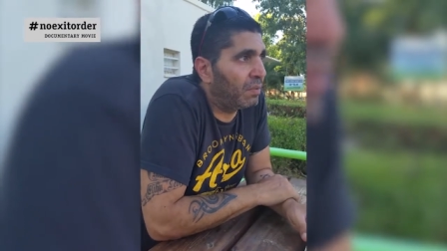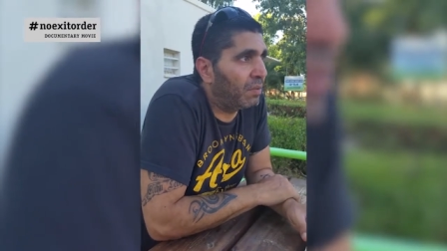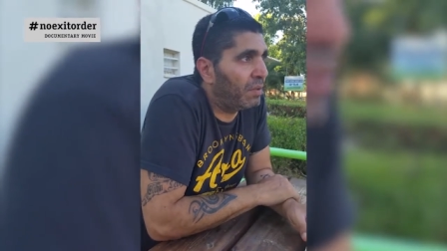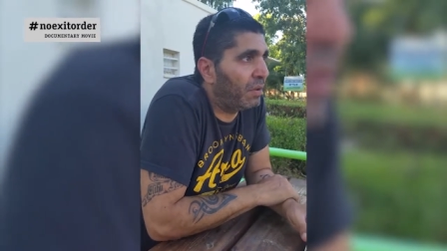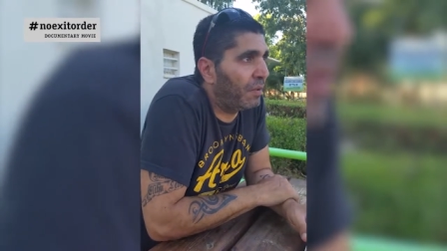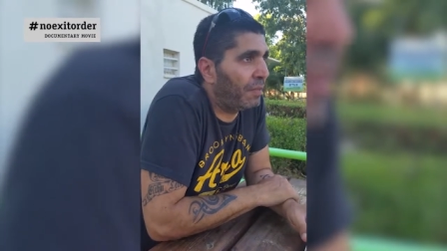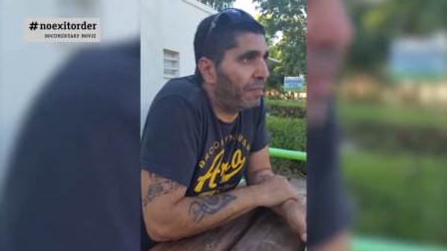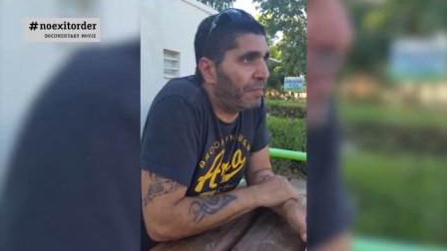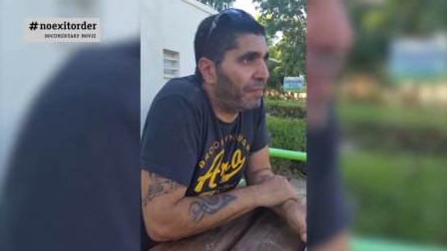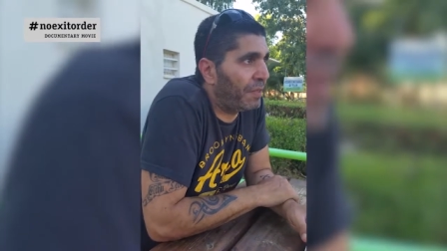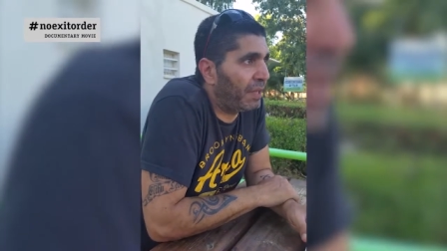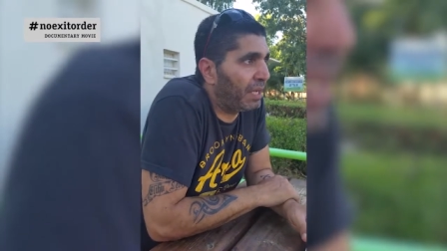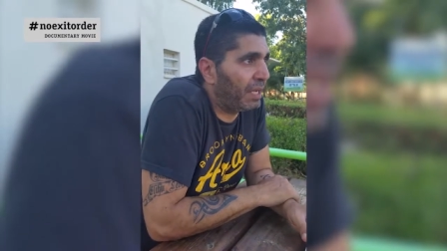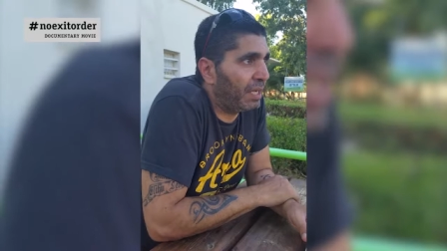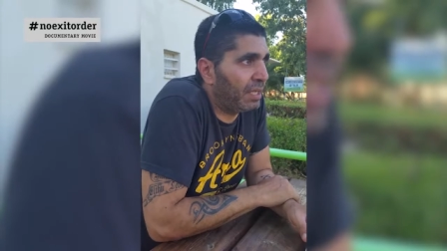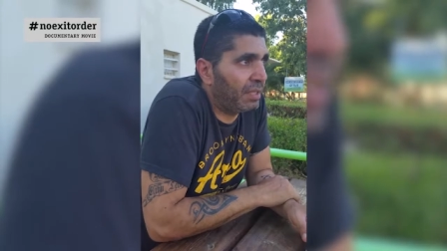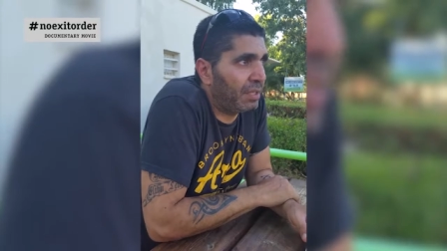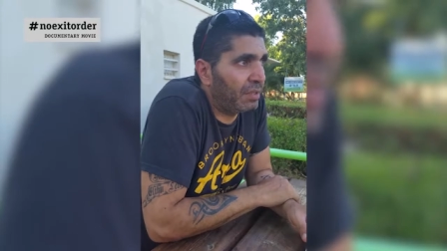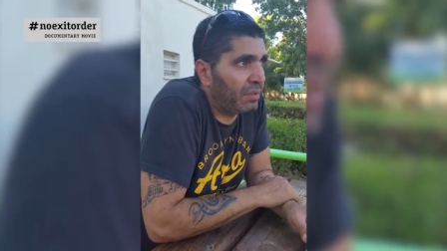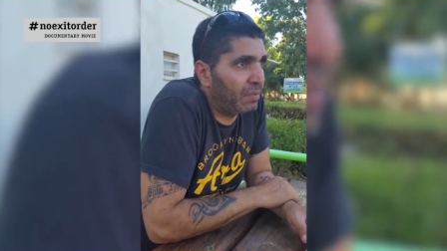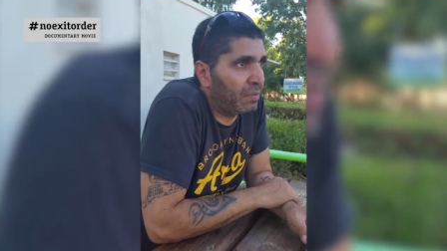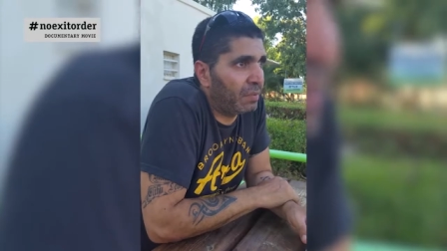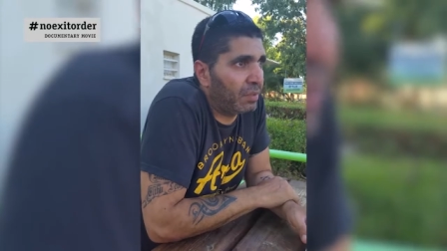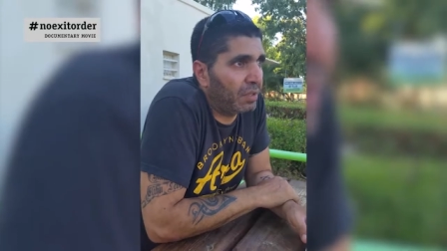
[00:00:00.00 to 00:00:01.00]
worst thing
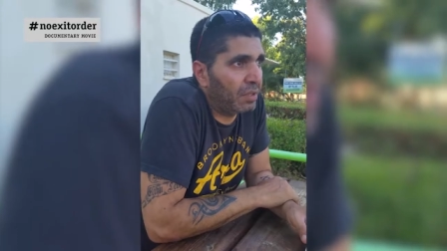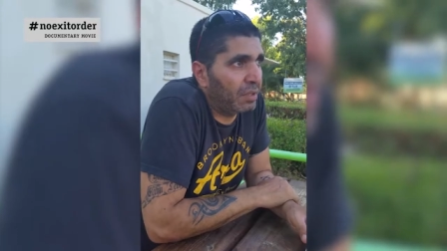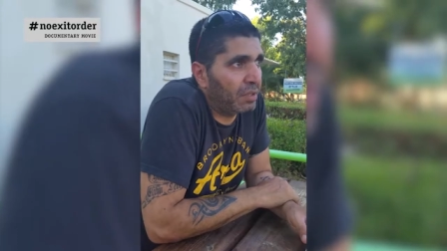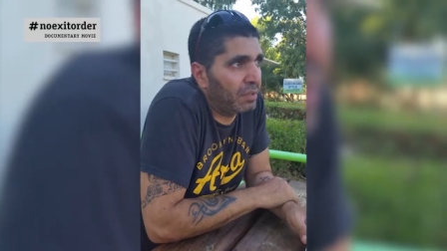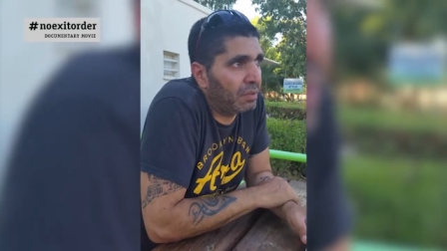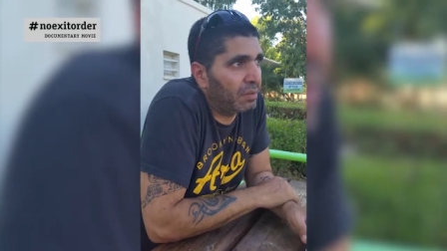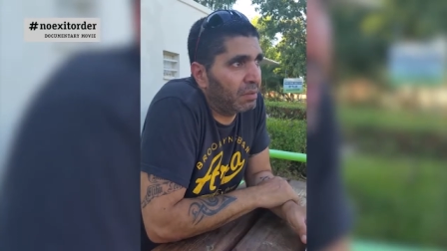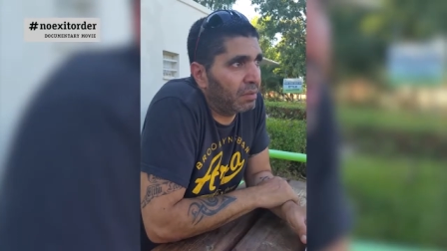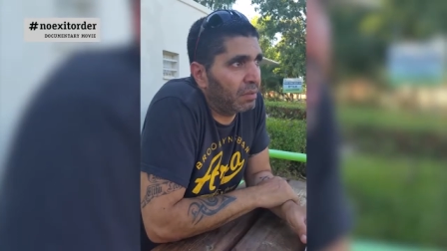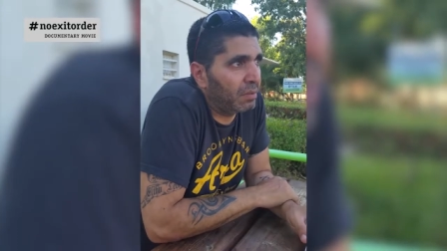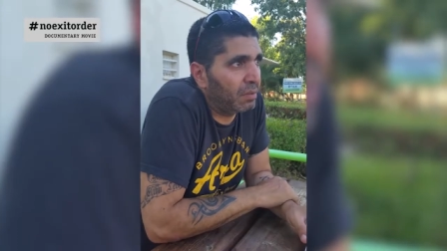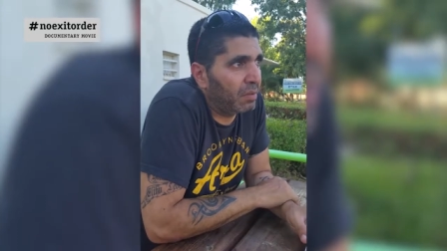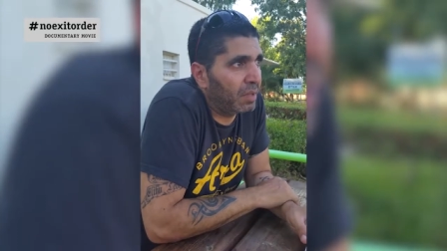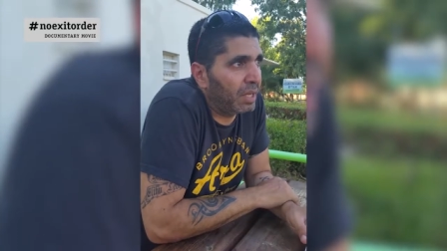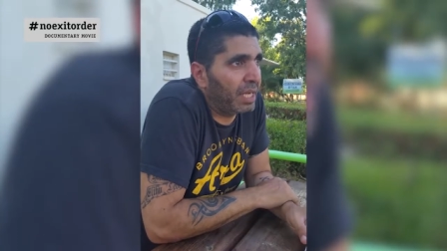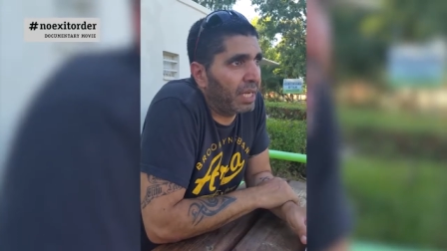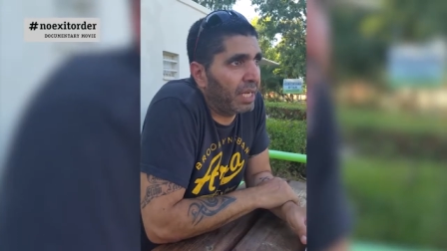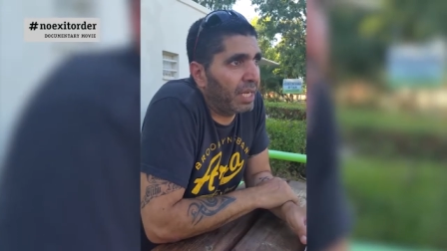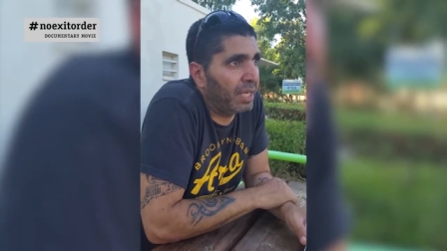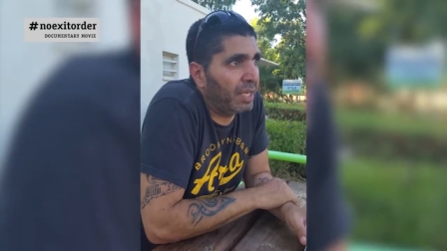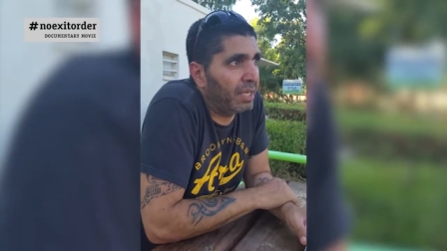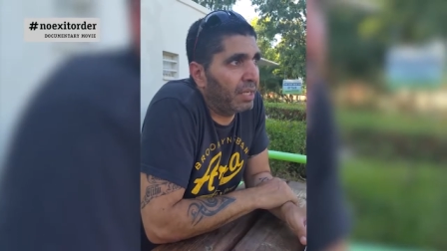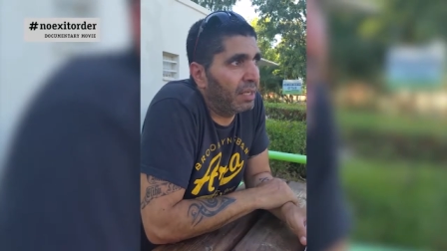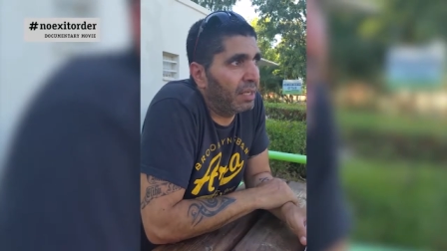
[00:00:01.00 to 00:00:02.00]
in the world. Why?